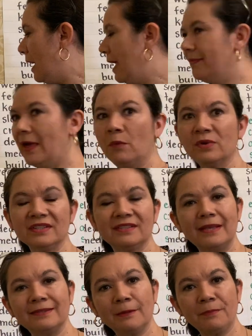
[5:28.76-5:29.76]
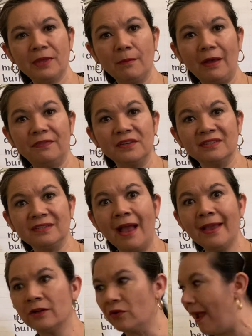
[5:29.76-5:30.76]
And now I want to say something about this
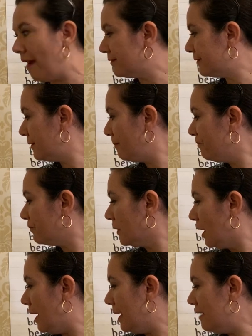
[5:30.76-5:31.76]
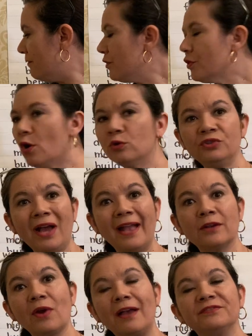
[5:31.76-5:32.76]
digraph. Even though
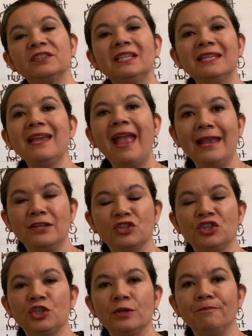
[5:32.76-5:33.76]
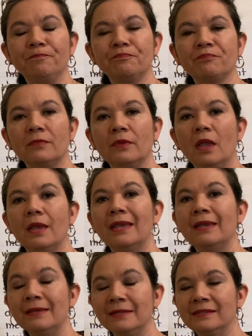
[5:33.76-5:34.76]
digraph TH
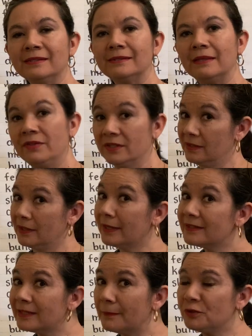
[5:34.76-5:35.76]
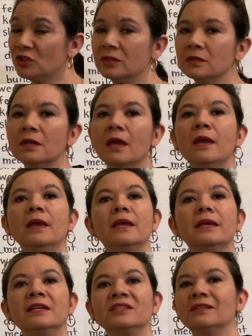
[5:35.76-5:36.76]
is, and this is an exception,
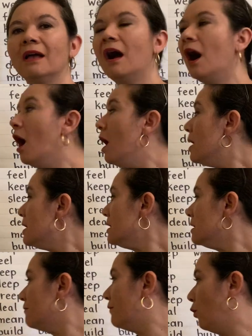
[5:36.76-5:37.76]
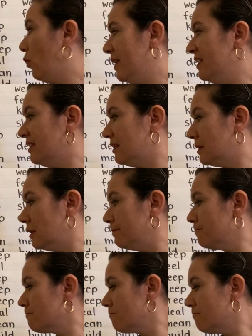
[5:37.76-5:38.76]
is unvoiced,
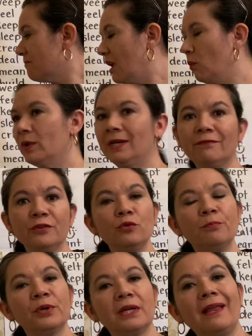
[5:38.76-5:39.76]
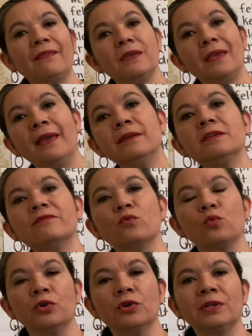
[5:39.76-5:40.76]
whenever you put it at the end of a
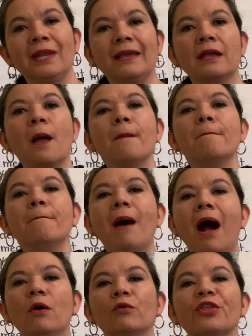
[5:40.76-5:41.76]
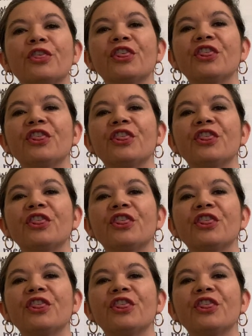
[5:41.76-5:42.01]
word, like mouth,